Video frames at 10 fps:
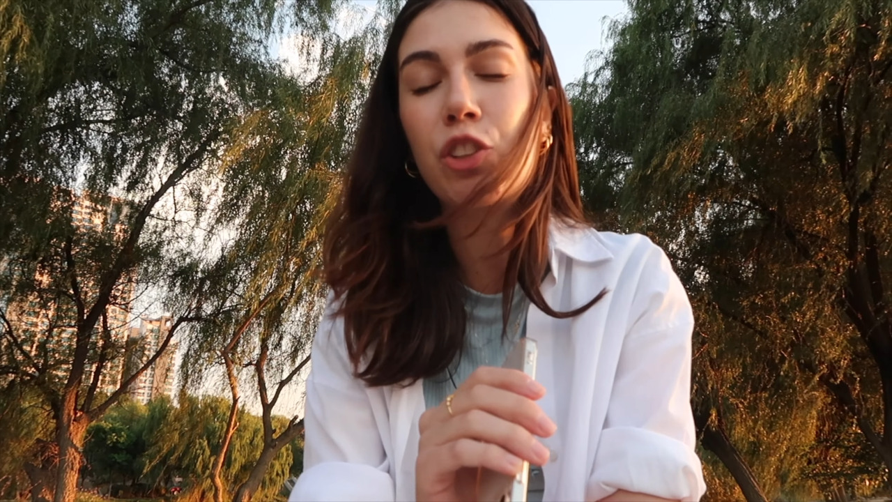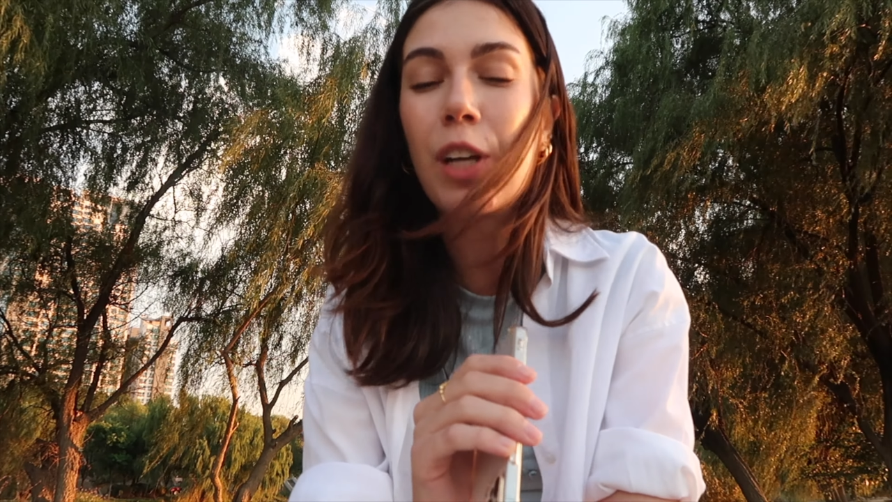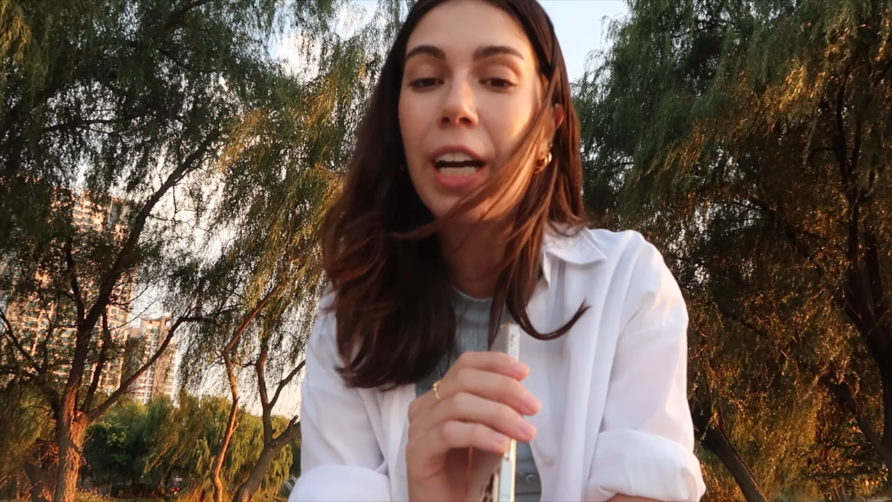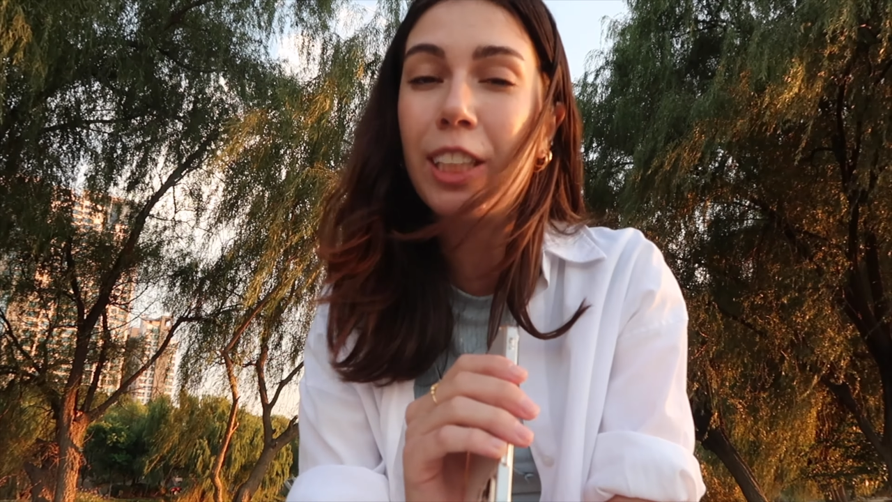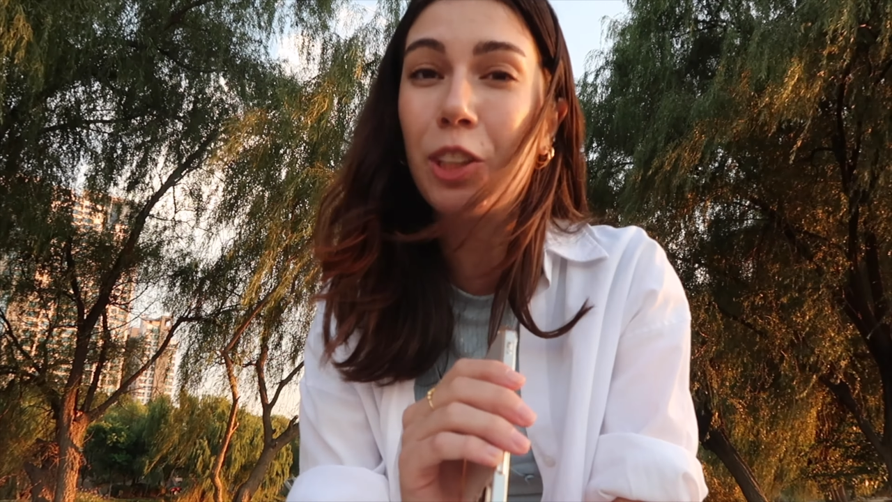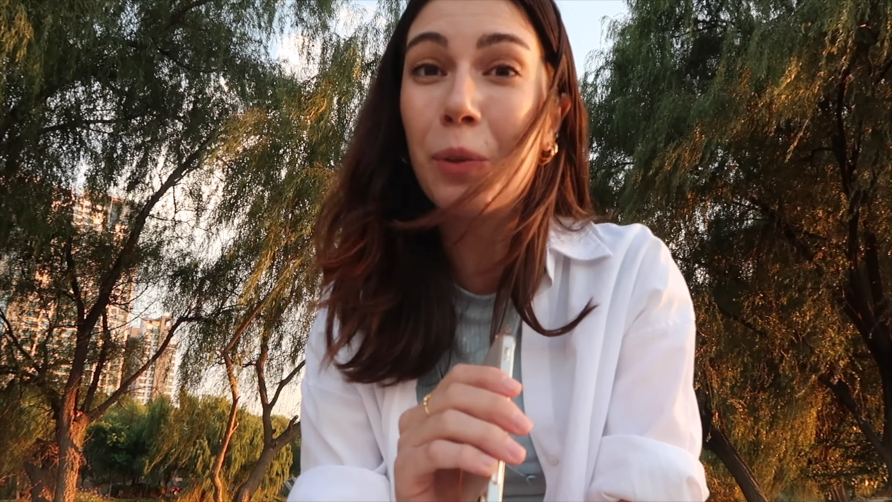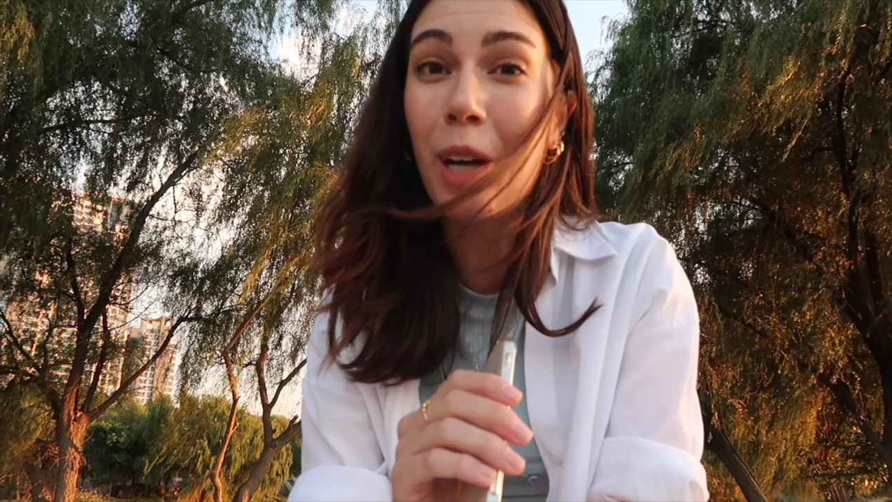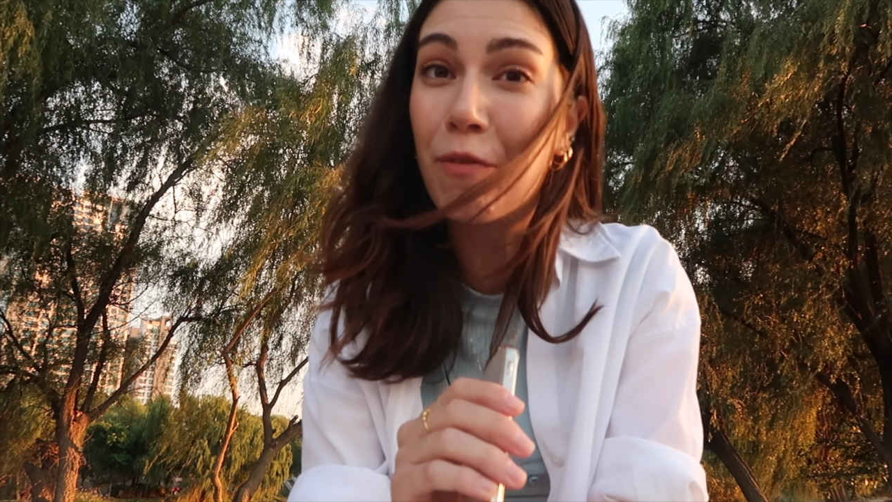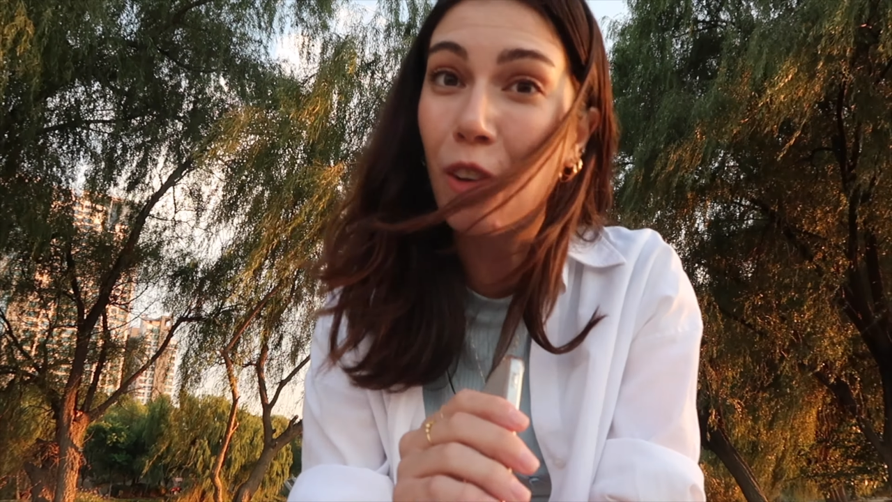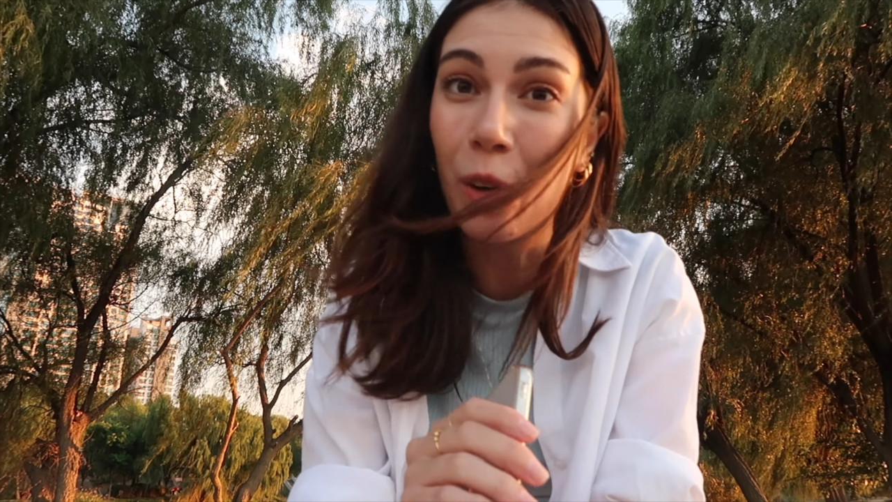try to
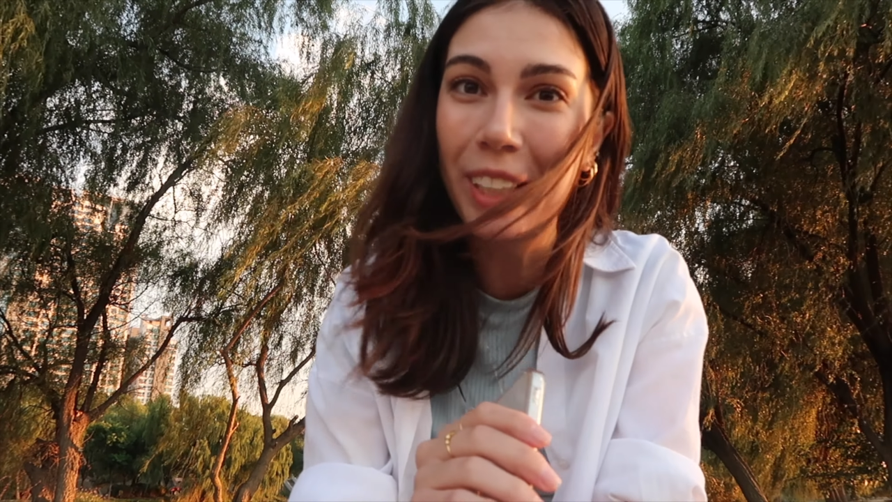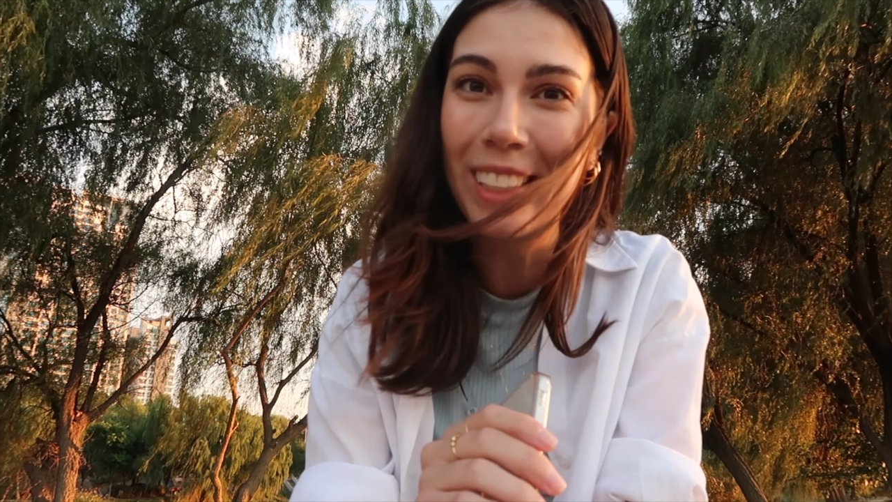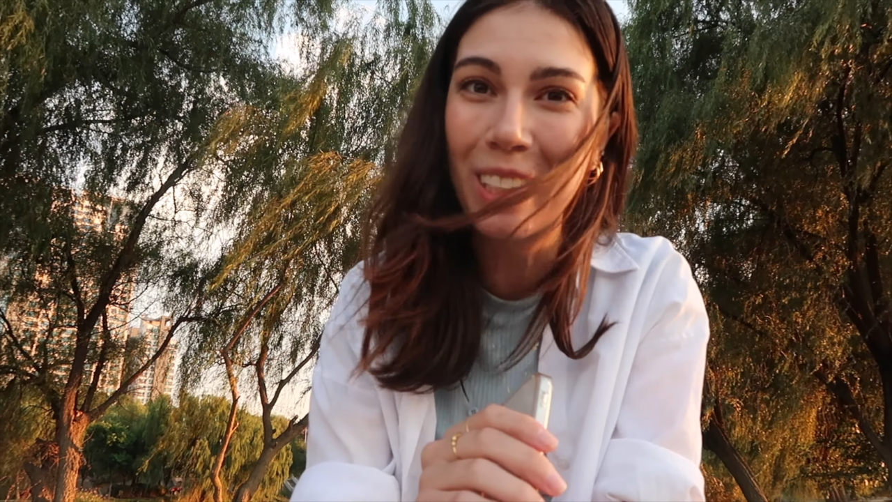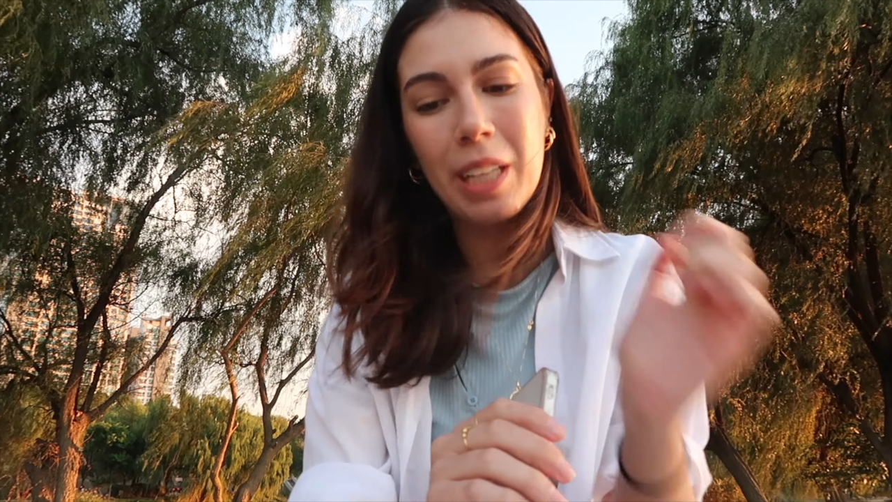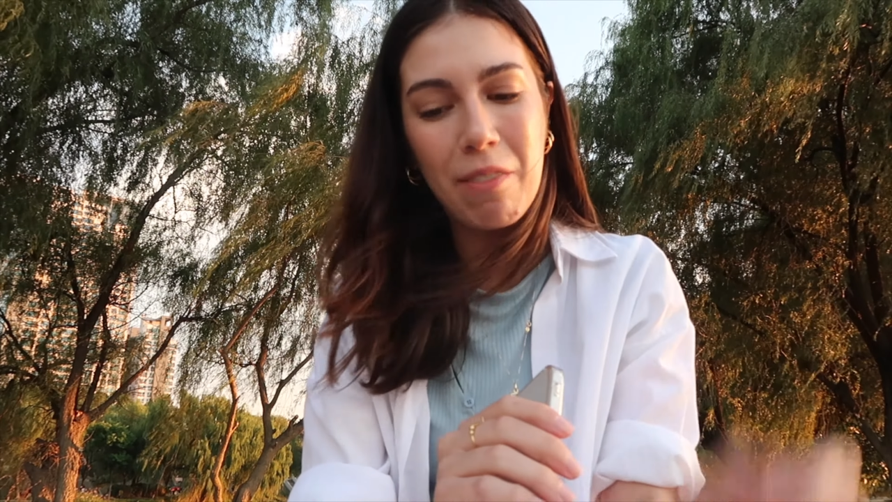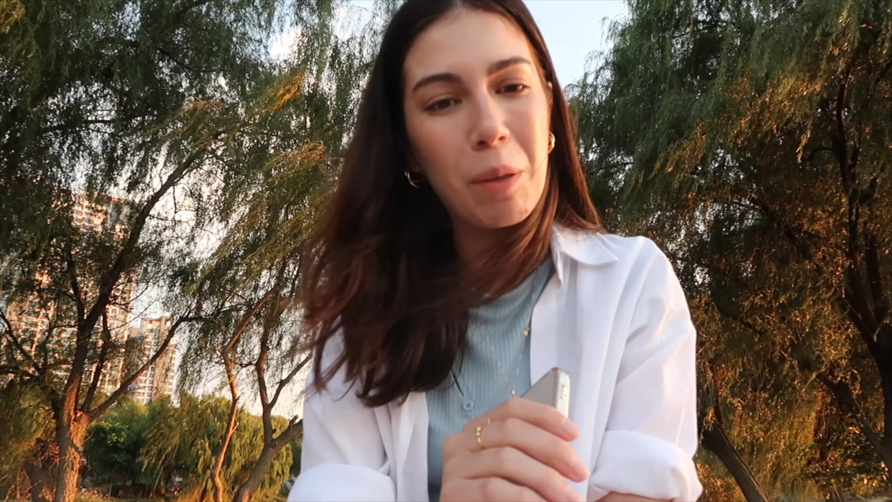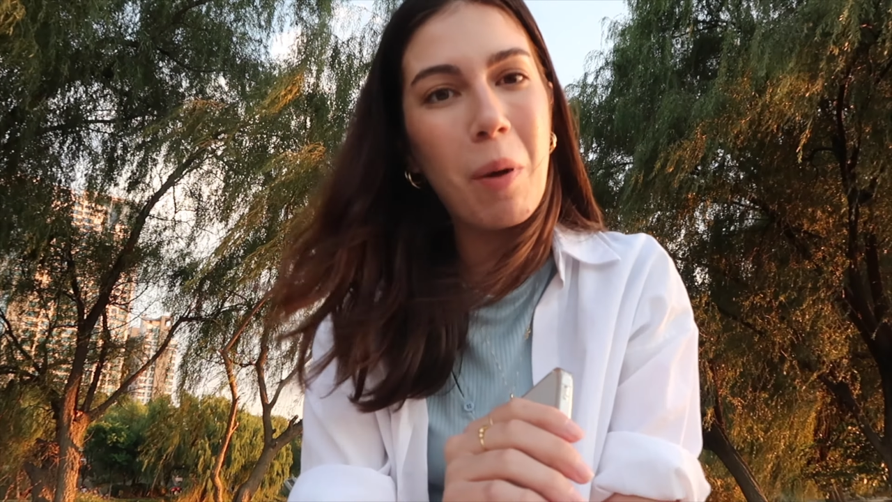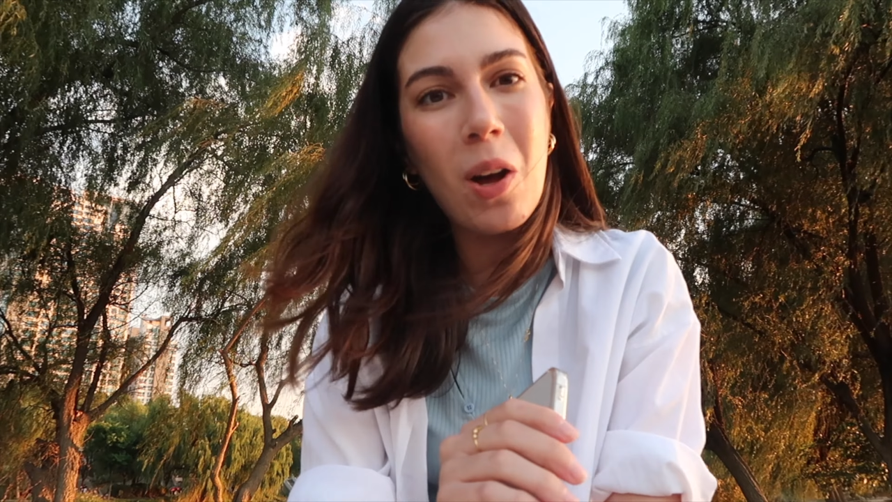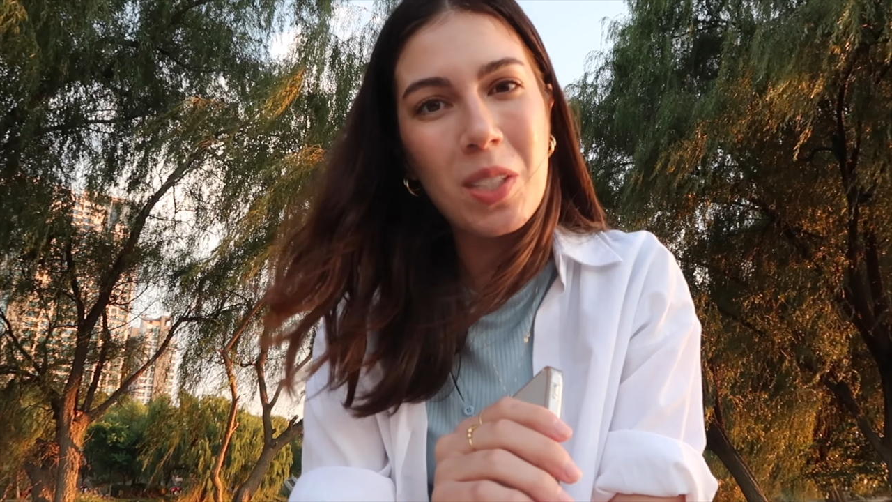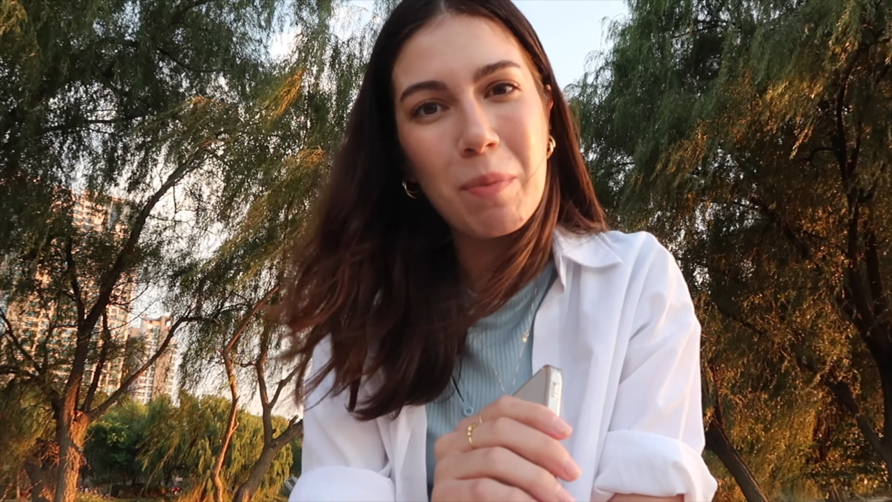avoid whenever
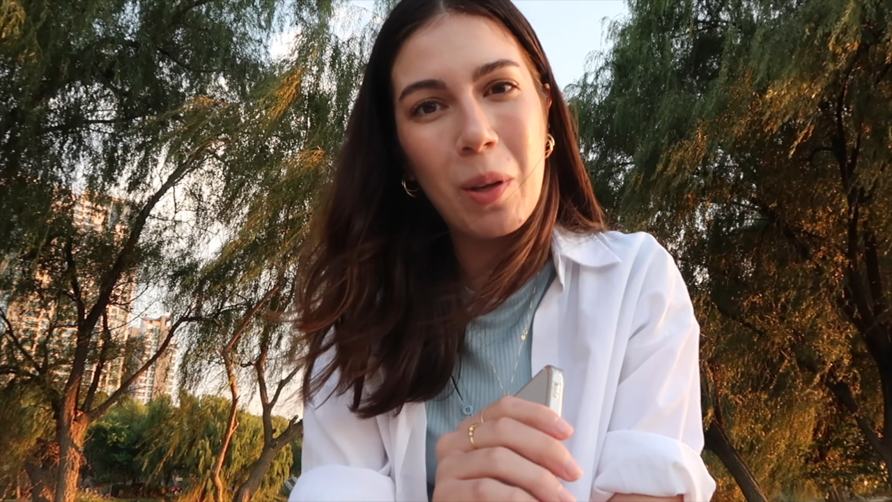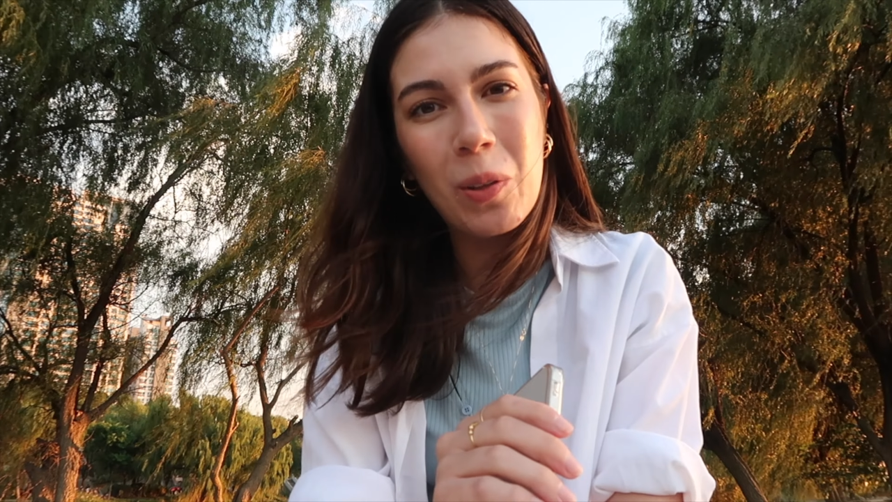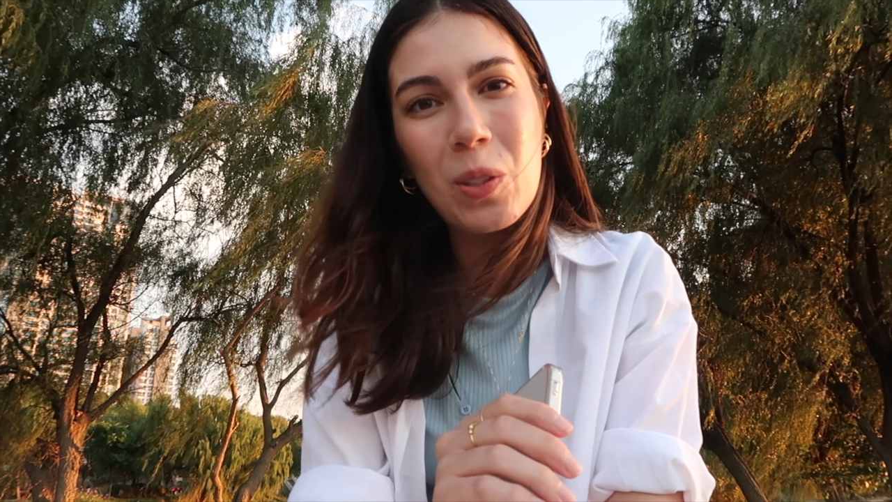possible.